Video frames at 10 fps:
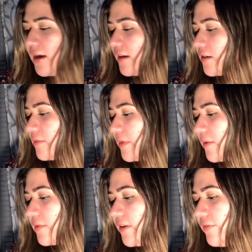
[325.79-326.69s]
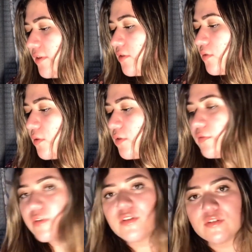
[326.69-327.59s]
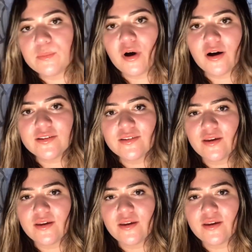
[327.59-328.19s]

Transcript: I believe in total for this box